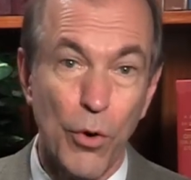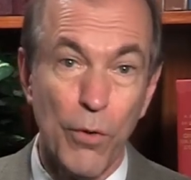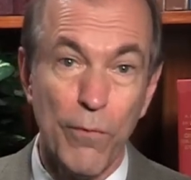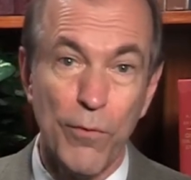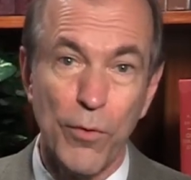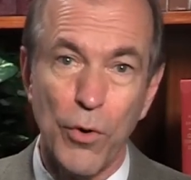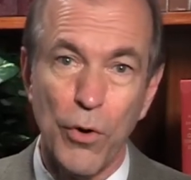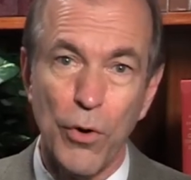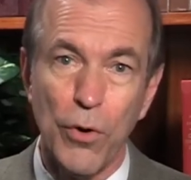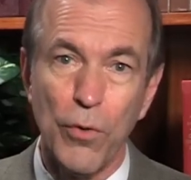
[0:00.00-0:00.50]

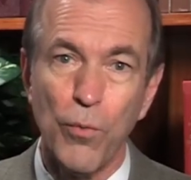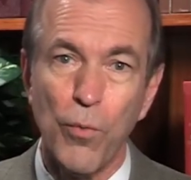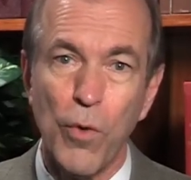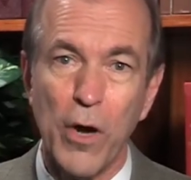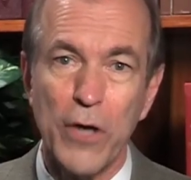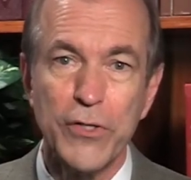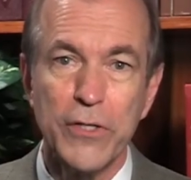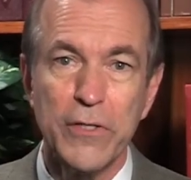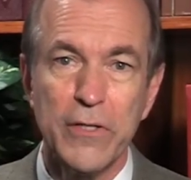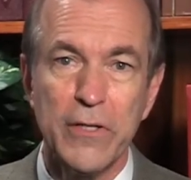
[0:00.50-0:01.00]
overhaul
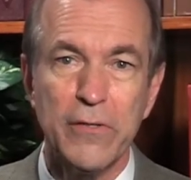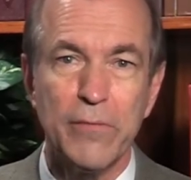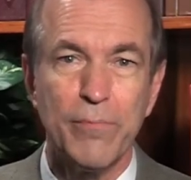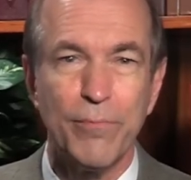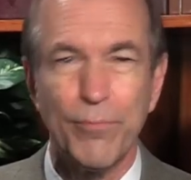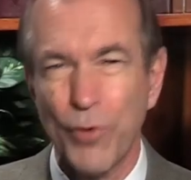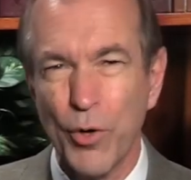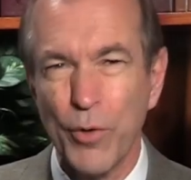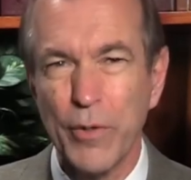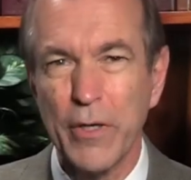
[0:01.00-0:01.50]
Washington's
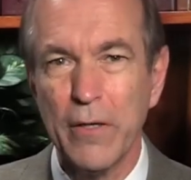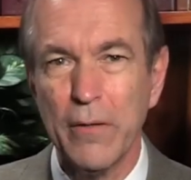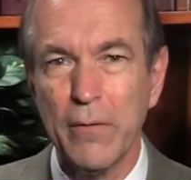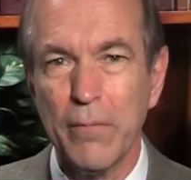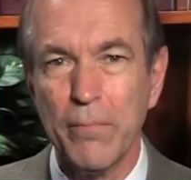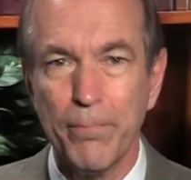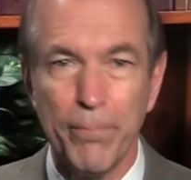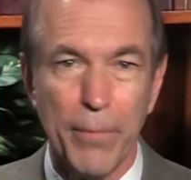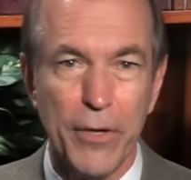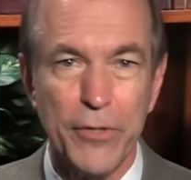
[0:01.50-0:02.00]

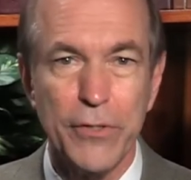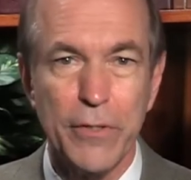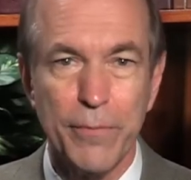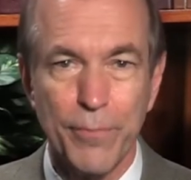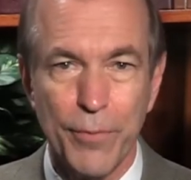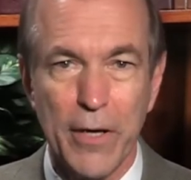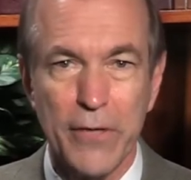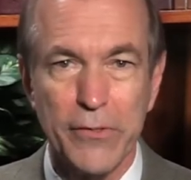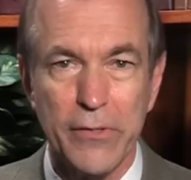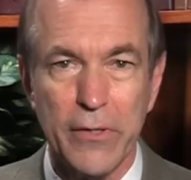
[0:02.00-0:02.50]
broken budget
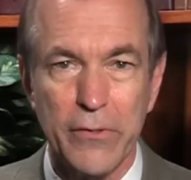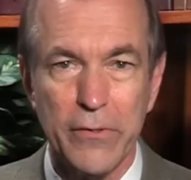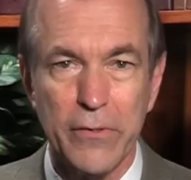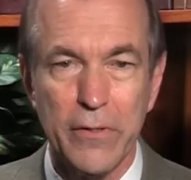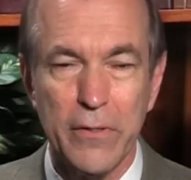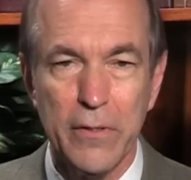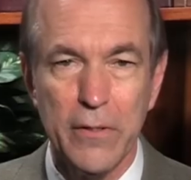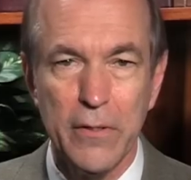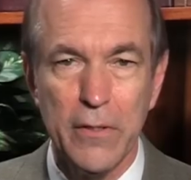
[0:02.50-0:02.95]
process.